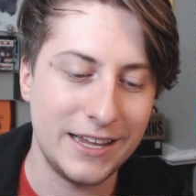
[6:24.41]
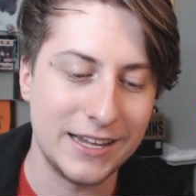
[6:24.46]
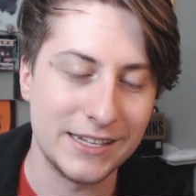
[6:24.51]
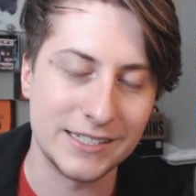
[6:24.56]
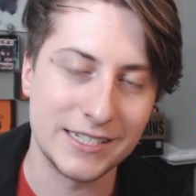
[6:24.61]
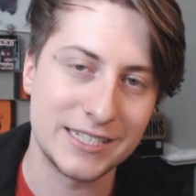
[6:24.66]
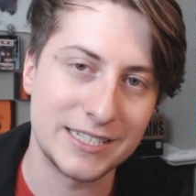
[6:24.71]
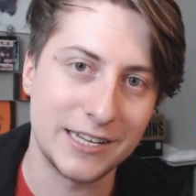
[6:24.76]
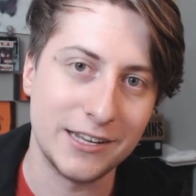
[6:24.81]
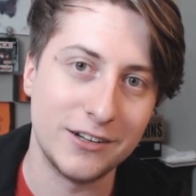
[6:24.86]

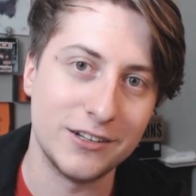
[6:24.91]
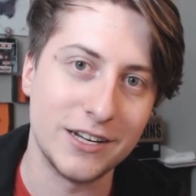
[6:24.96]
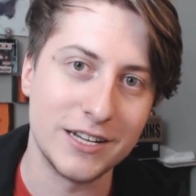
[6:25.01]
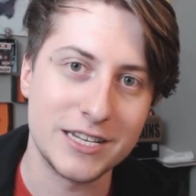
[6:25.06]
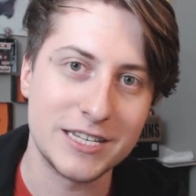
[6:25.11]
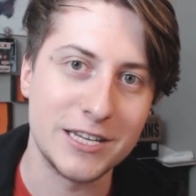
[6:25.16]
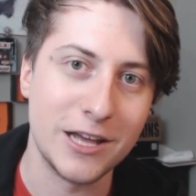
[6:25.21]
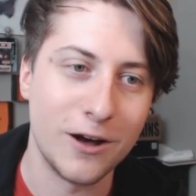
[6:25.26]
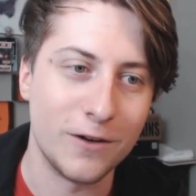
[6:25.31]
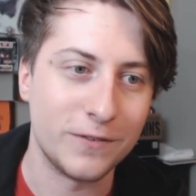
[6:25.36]
is a skill in
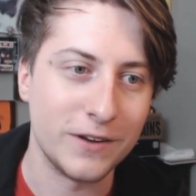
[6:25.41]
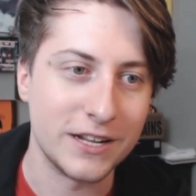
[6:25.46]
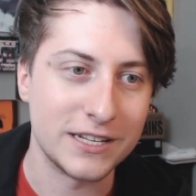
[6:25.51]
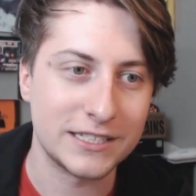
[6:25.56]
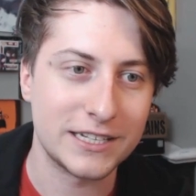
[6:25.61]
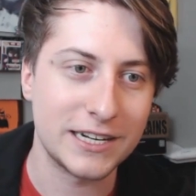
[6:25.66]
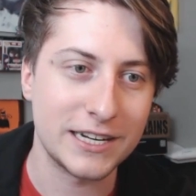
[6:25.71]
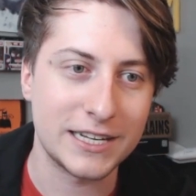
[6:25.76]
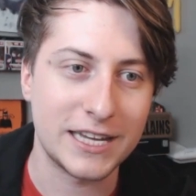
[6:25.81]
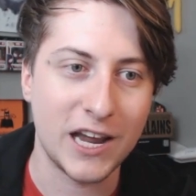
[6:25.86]
itself, and
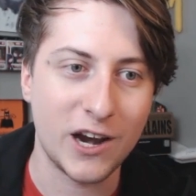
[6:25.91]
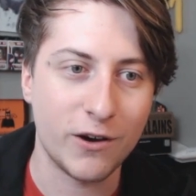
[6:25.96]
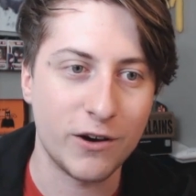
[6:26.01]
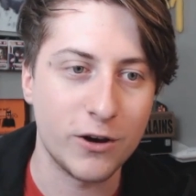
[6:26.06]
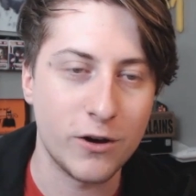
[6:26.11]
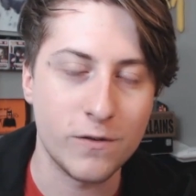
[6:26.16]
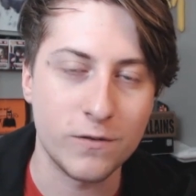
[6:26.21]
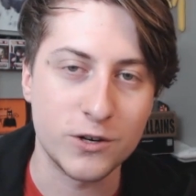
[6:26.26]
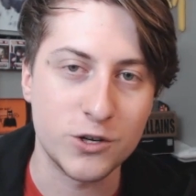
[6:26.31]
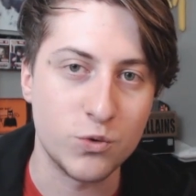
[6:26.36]
it's going to
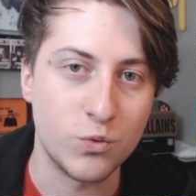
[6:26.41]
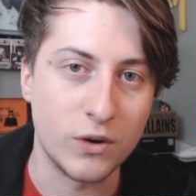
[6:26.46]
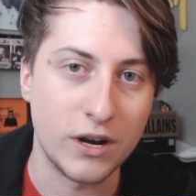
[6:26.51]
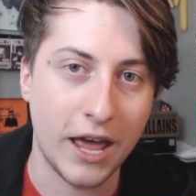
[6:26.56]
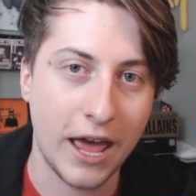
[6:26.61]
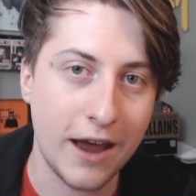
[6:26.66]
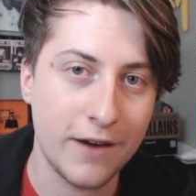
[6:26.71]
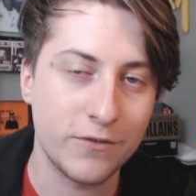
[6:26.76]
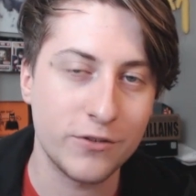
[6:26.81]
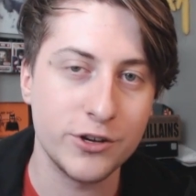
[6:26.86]
carry over to
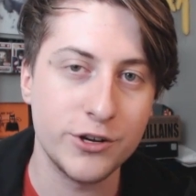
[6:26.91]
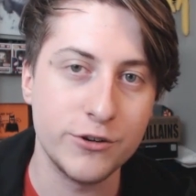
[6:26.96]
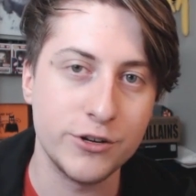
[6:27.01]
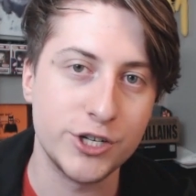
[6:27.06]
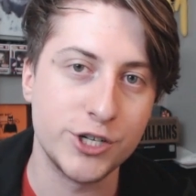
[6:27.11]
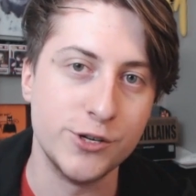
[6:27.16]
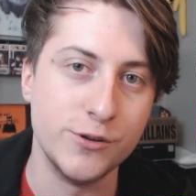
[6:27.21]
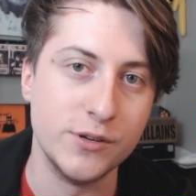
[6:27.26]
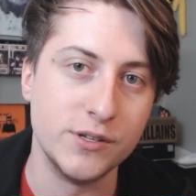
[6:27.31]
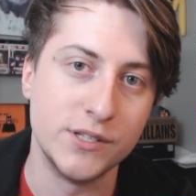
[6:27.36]
whatever
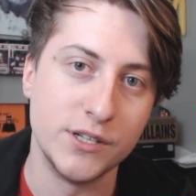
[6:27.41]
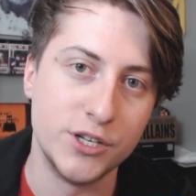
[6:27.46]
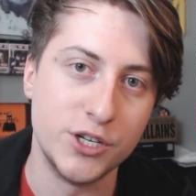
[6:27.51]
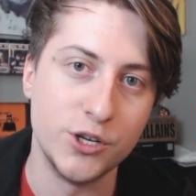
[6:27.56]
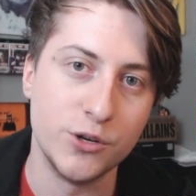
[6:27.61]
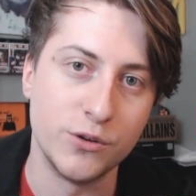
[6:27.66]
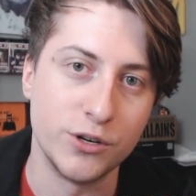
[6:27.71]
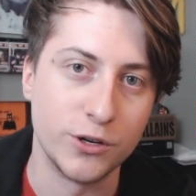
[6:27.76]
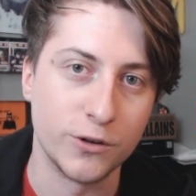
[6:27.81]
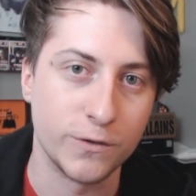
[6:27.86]
you choose to
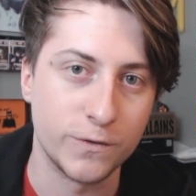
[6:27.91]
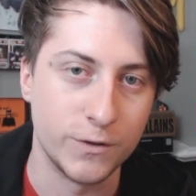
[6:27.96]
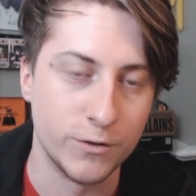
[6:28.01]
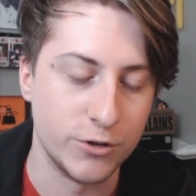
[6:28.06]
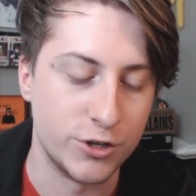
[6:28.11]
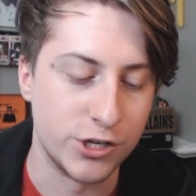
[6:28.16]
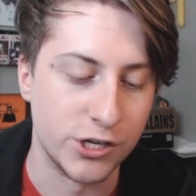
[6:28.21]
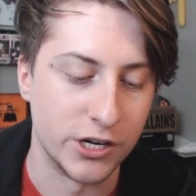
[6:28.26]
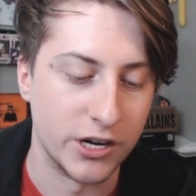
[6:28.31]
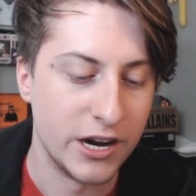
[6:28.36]
do in your
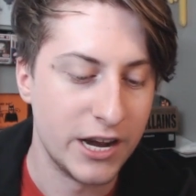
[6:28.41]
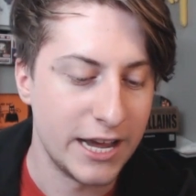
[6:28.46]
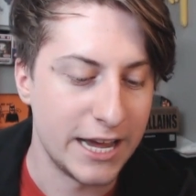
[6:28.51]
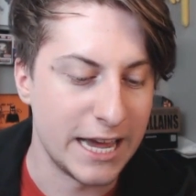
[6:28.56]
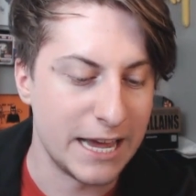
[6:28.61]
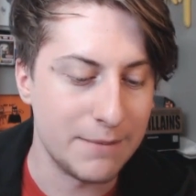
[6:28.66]
future.